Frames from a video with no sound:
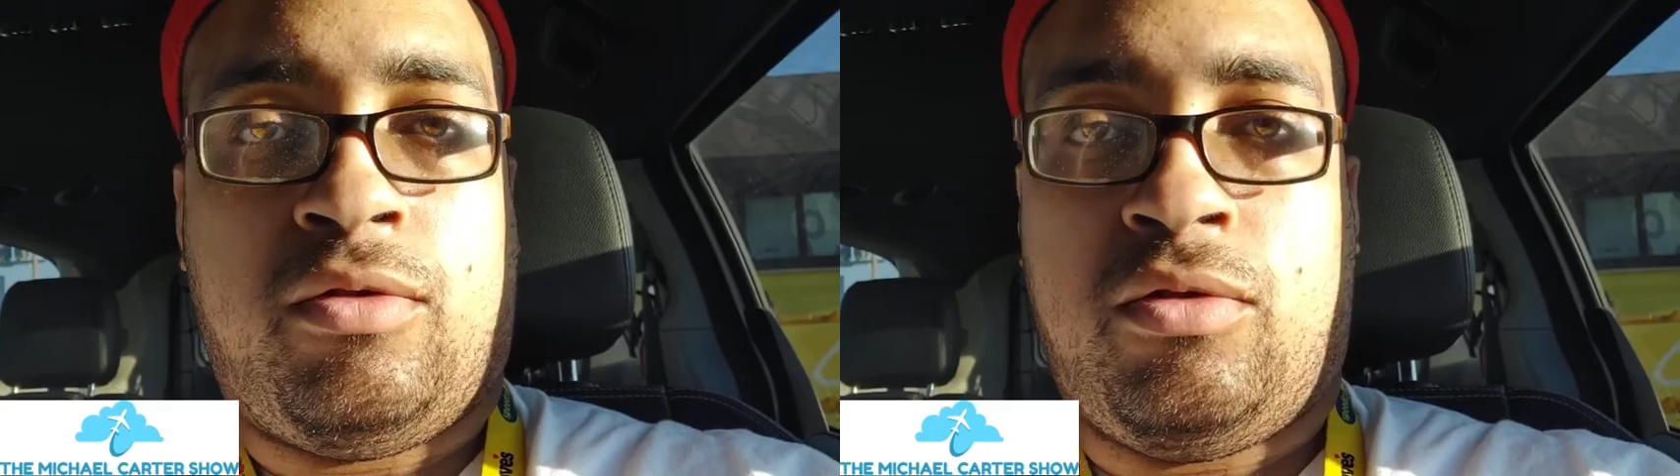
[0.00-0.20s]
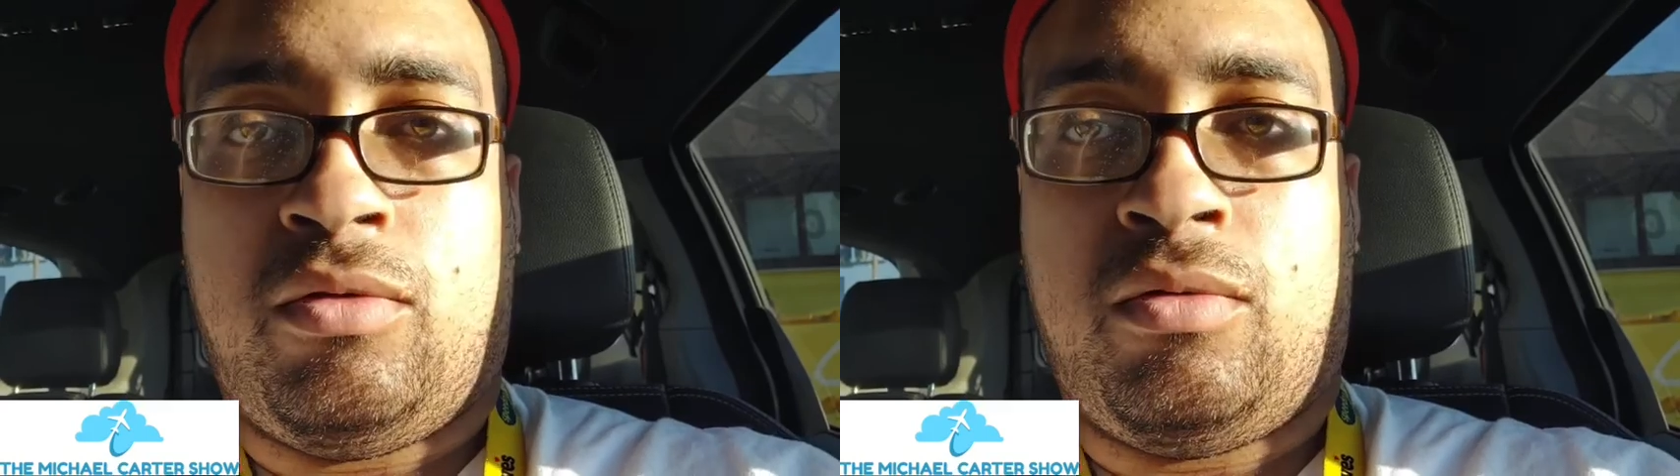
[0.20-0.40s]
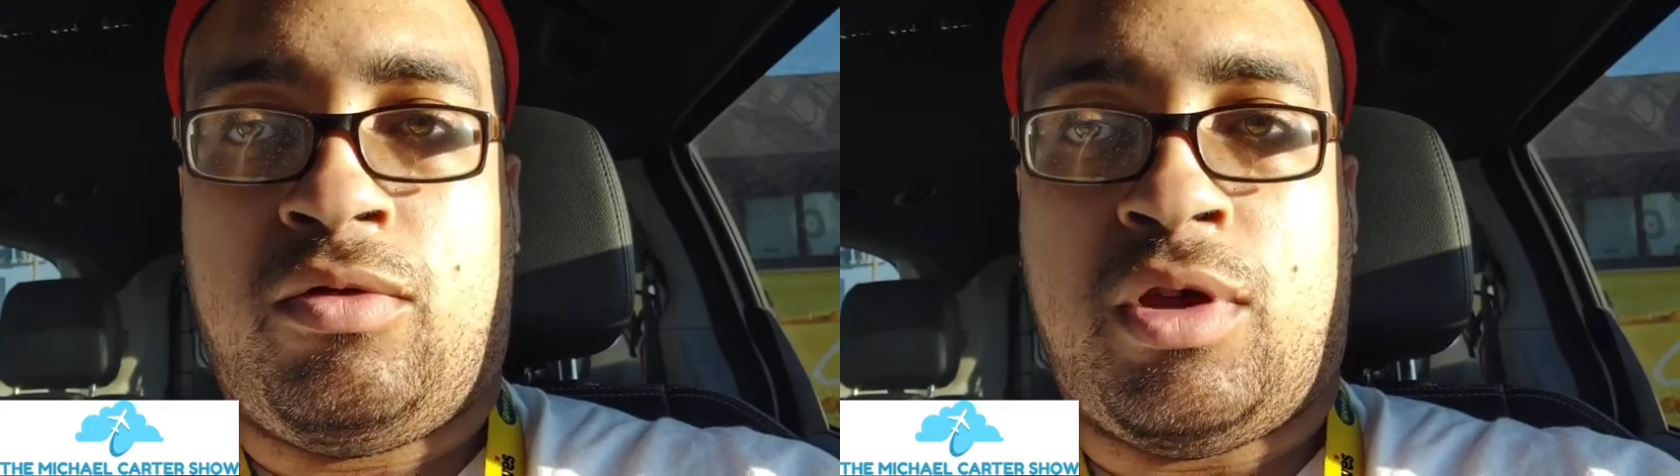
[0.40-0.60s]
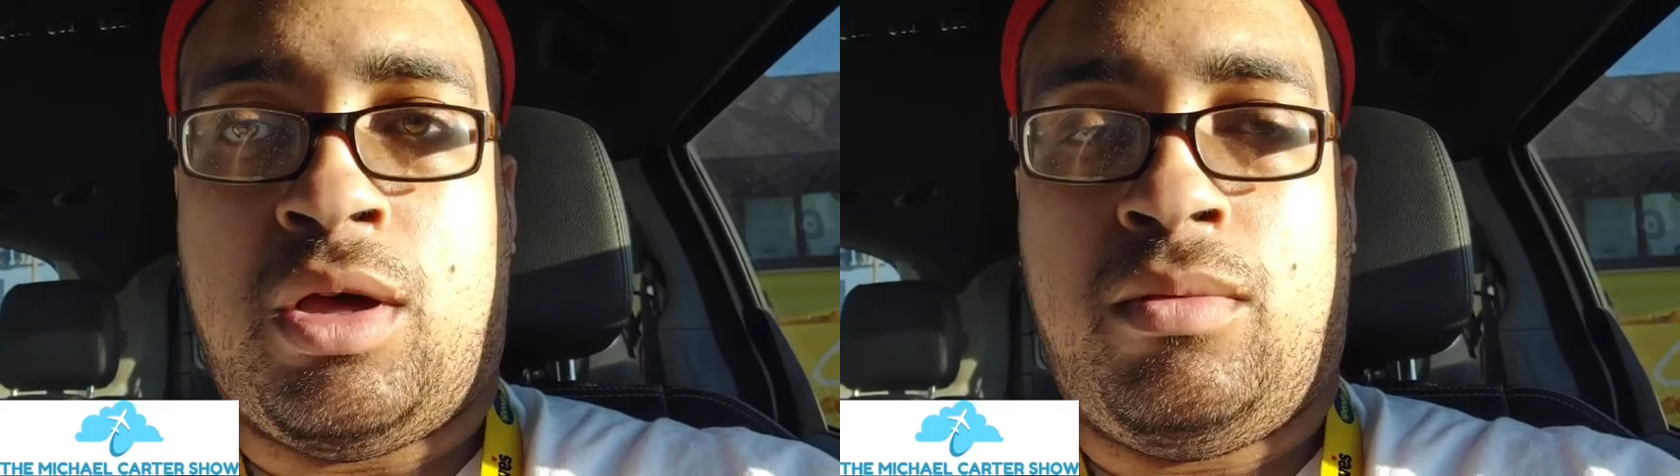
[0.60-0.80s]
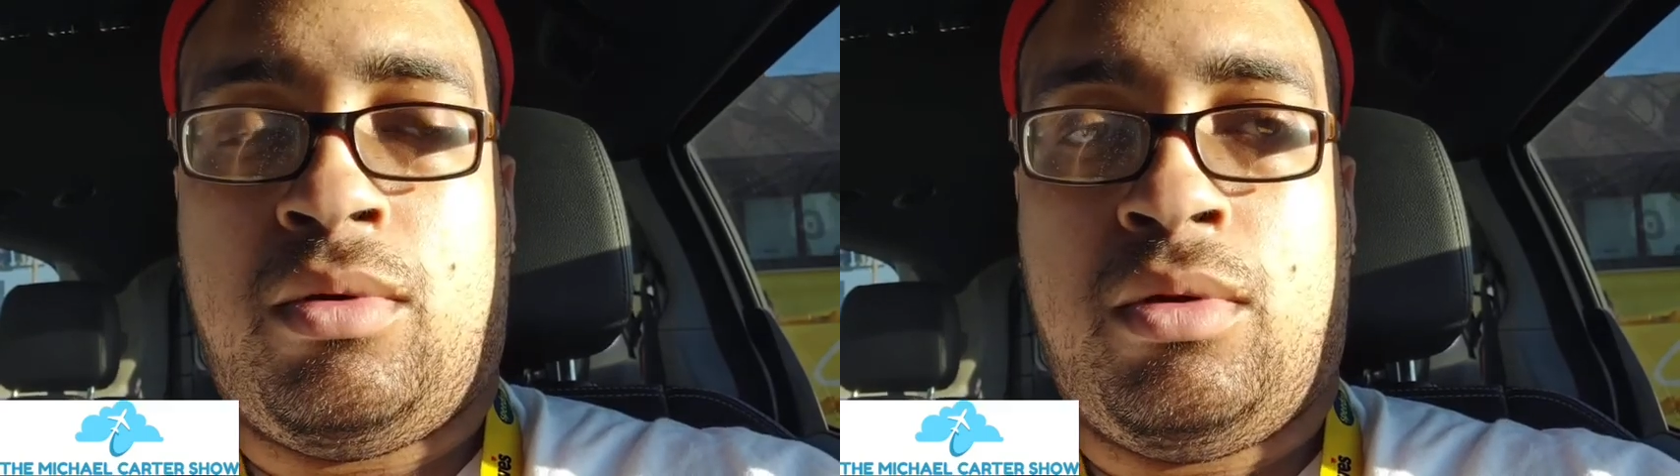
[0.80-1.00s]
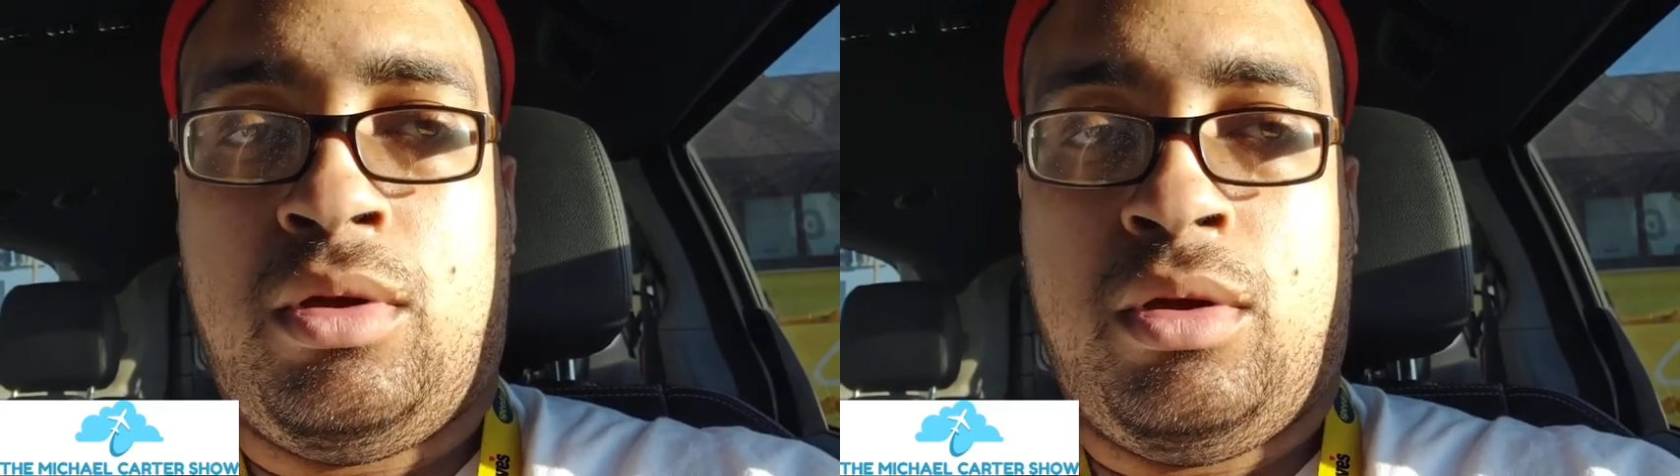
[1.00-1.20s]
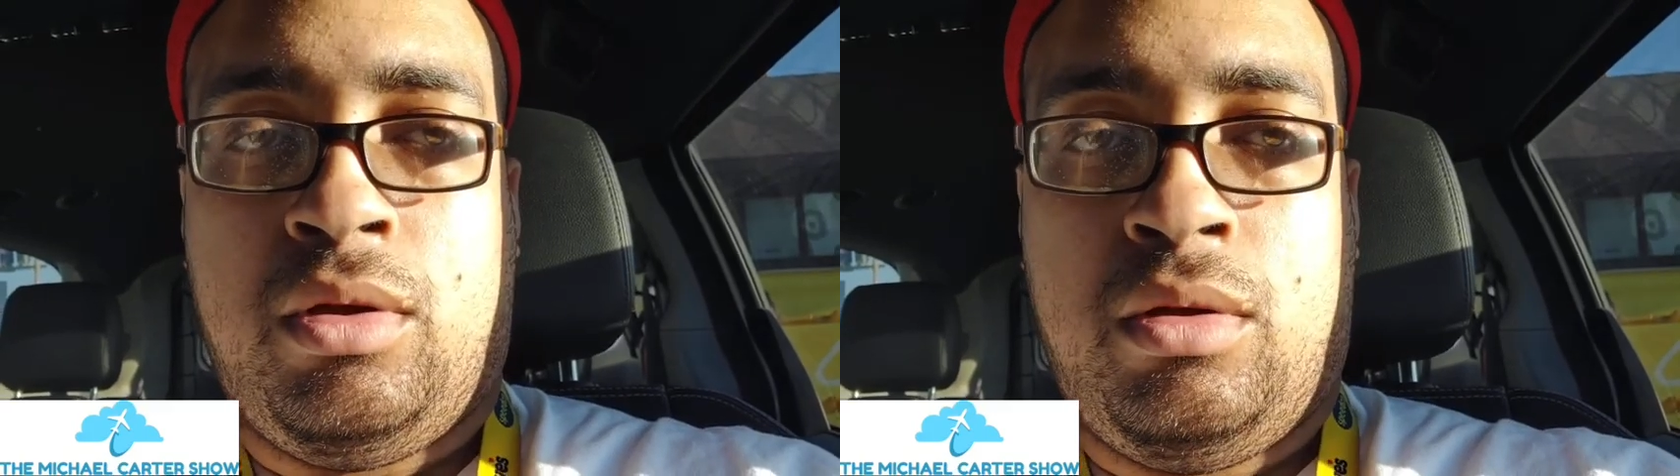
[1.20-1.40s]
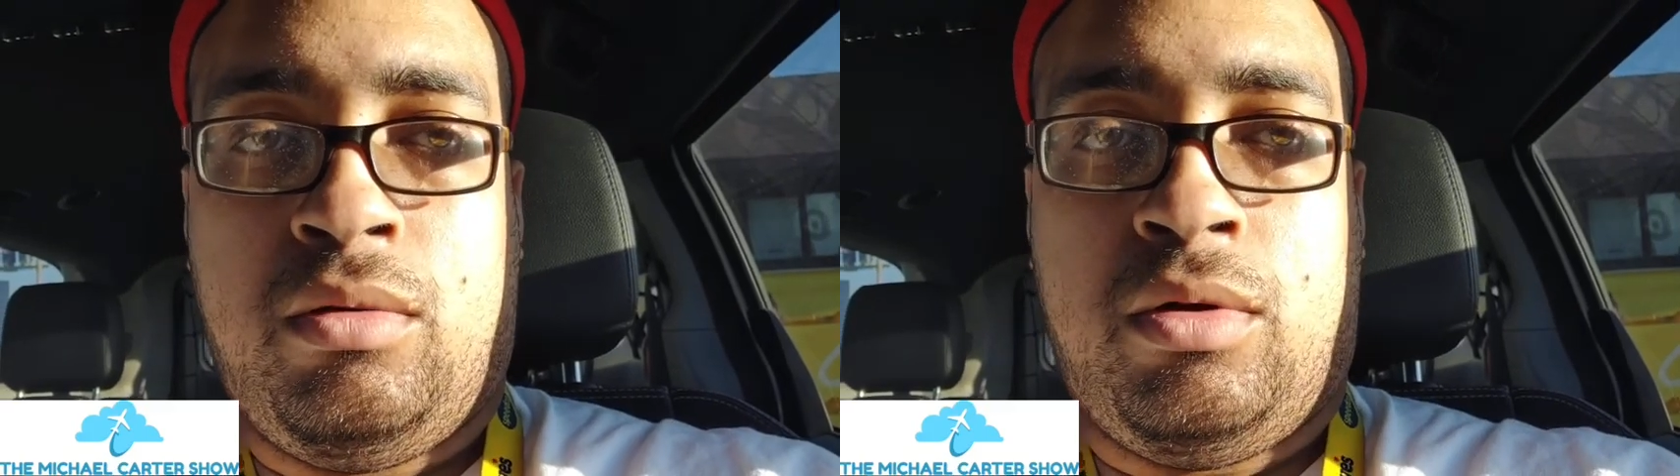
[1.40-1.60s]
to Selma
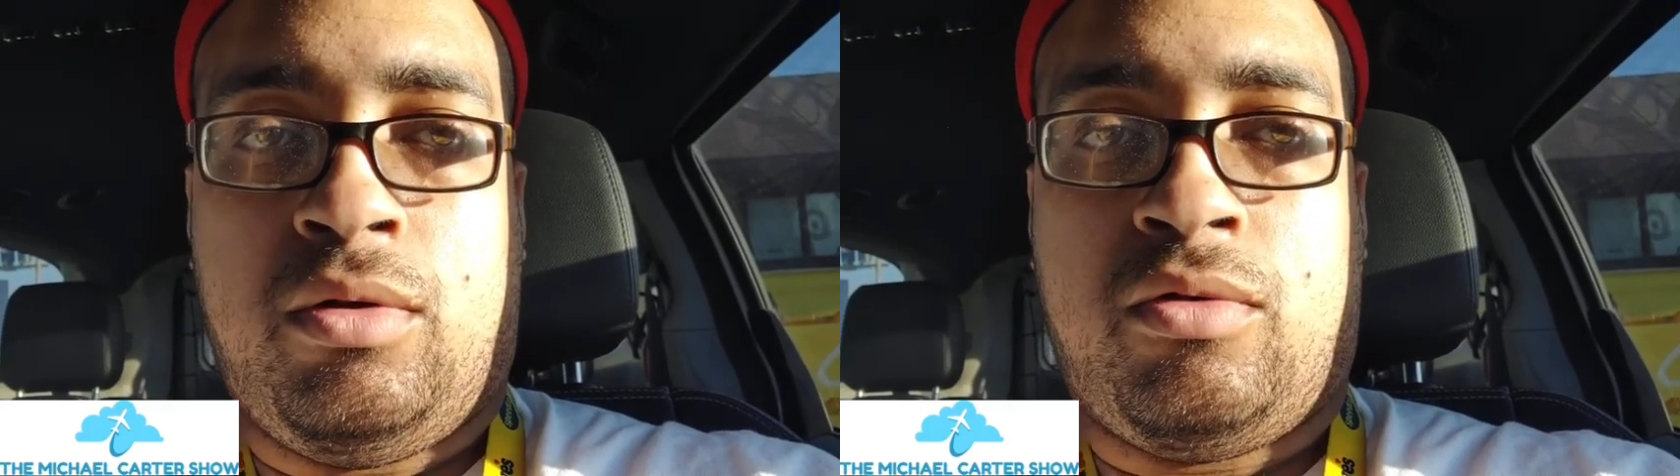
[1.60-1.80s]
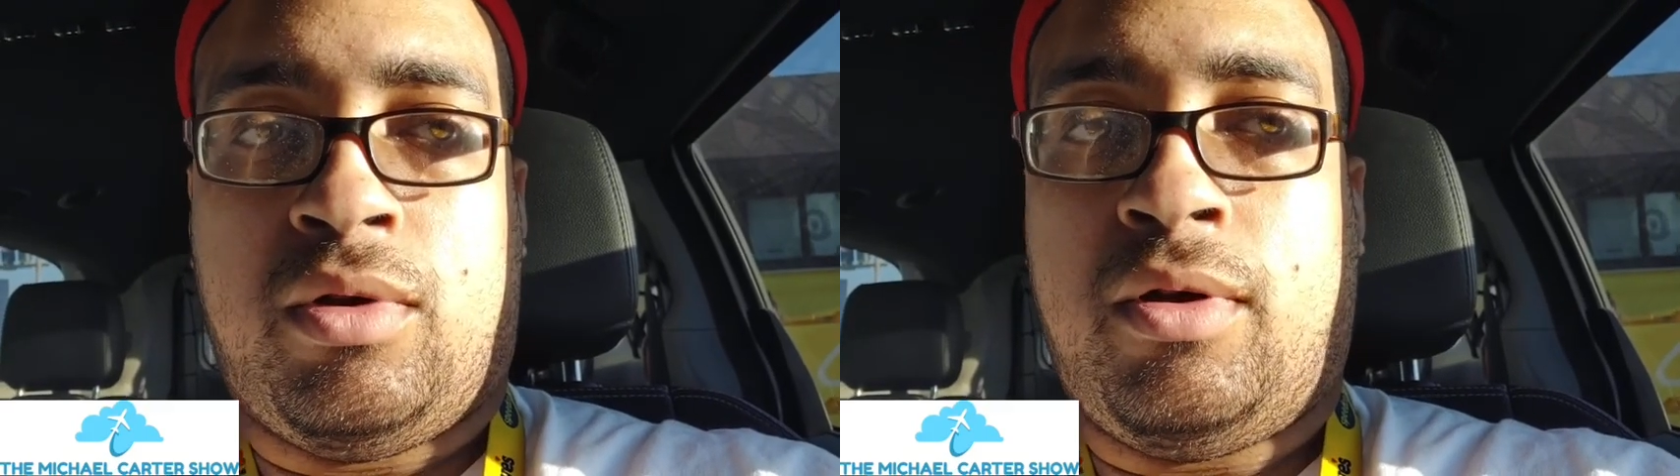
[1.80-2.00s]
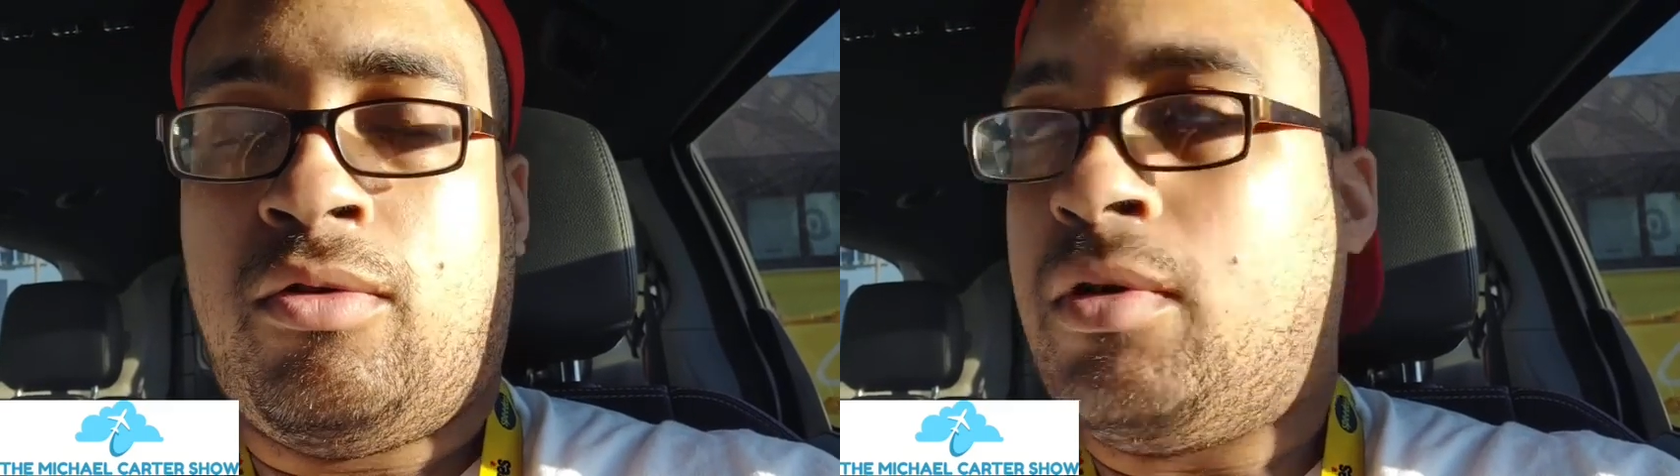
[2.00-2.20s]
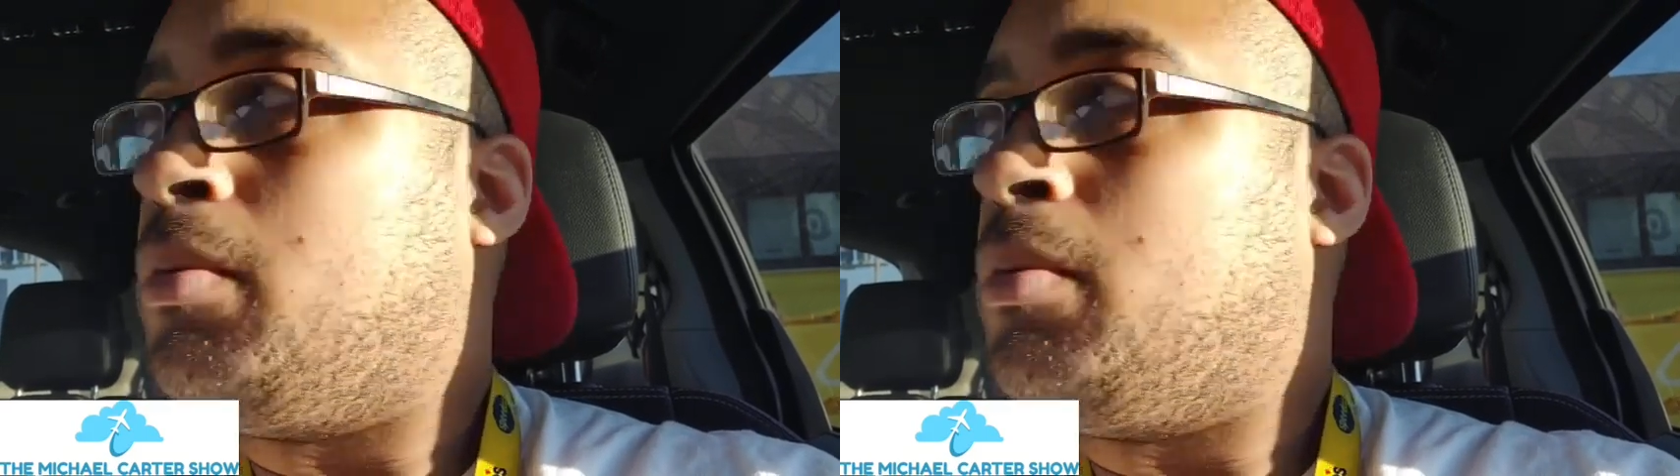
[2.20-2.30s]
for the train trip.